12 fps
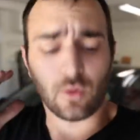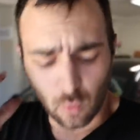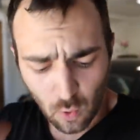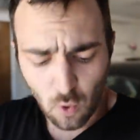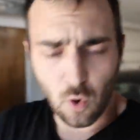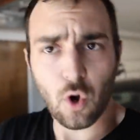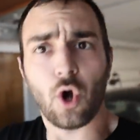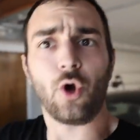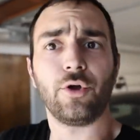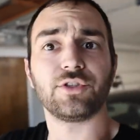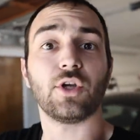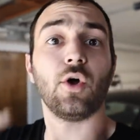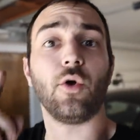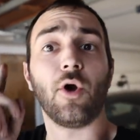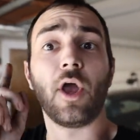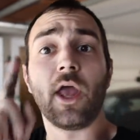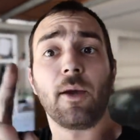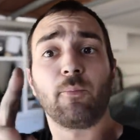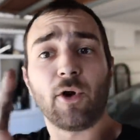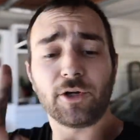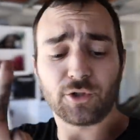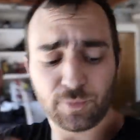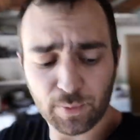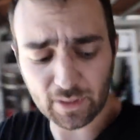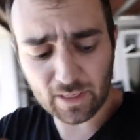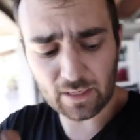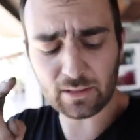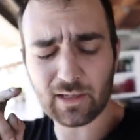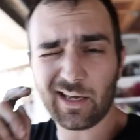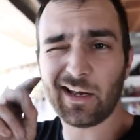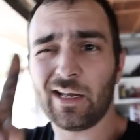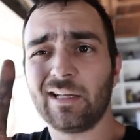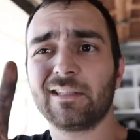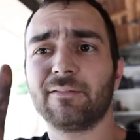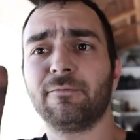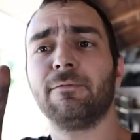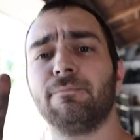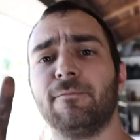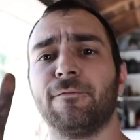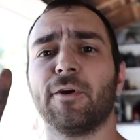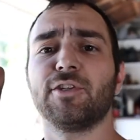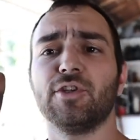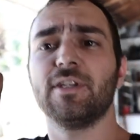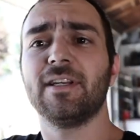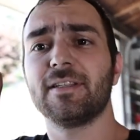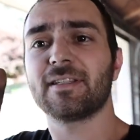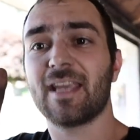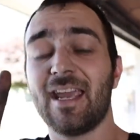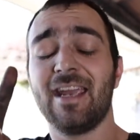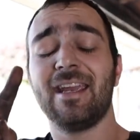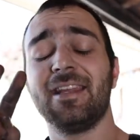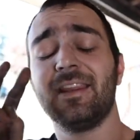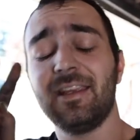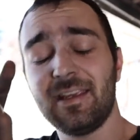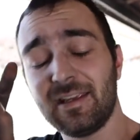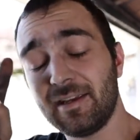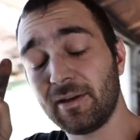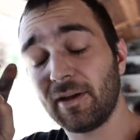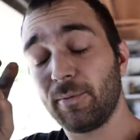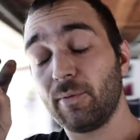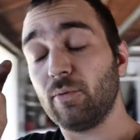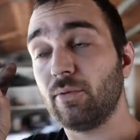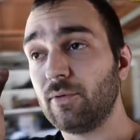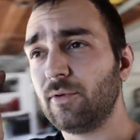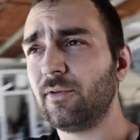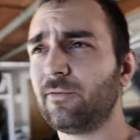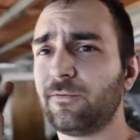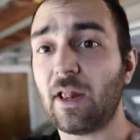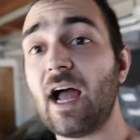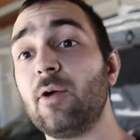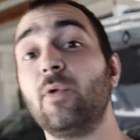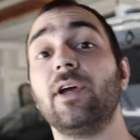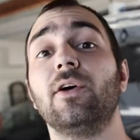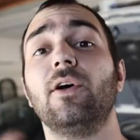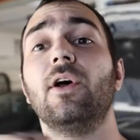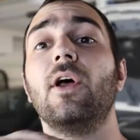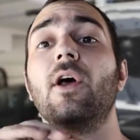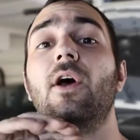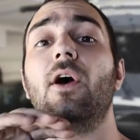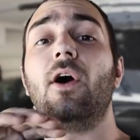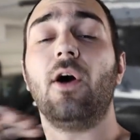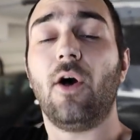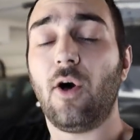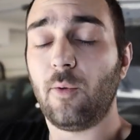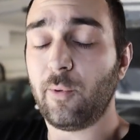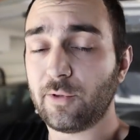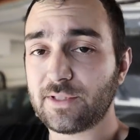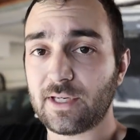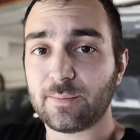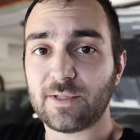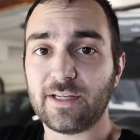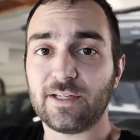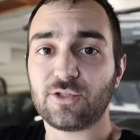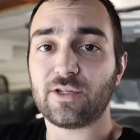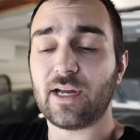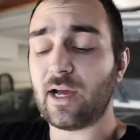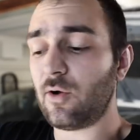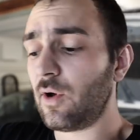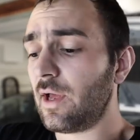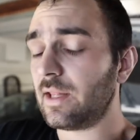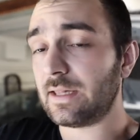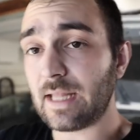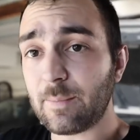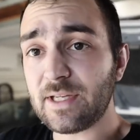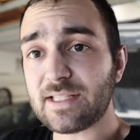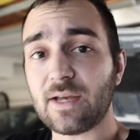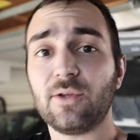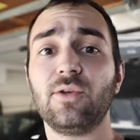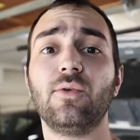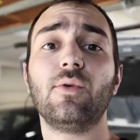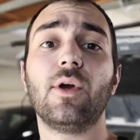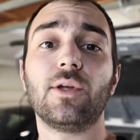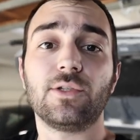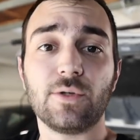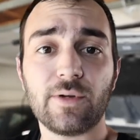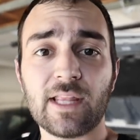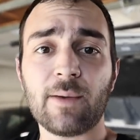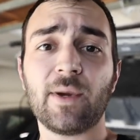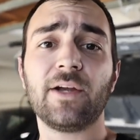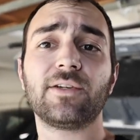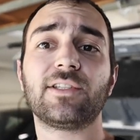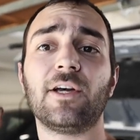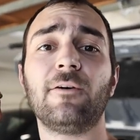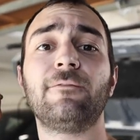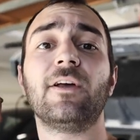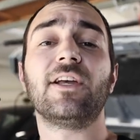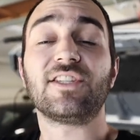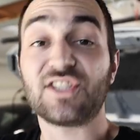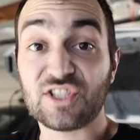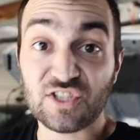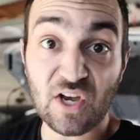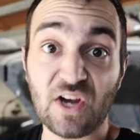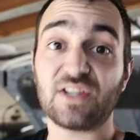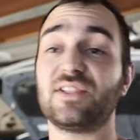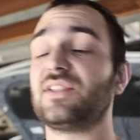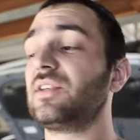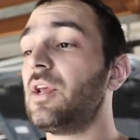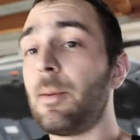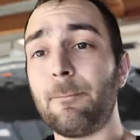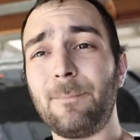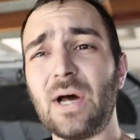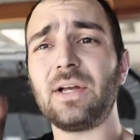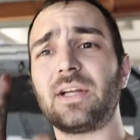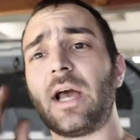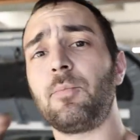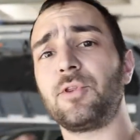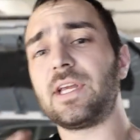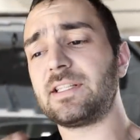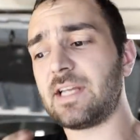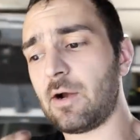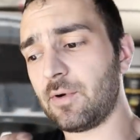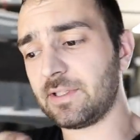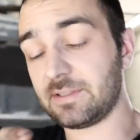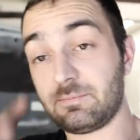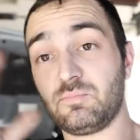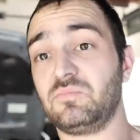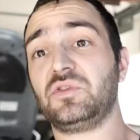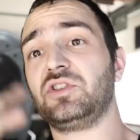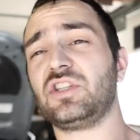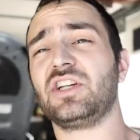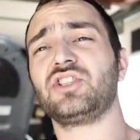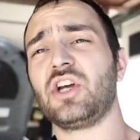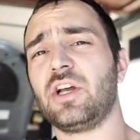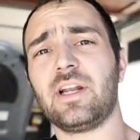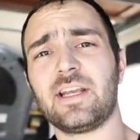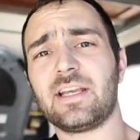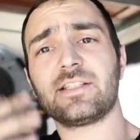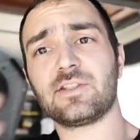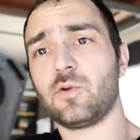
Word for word: Woo! So pressure plate, uh, friction disc, and the flywheel all bolted up to the engine now. Let me tell you, doing that by yourself sucks. But a couple things that I want to touch on, I guess.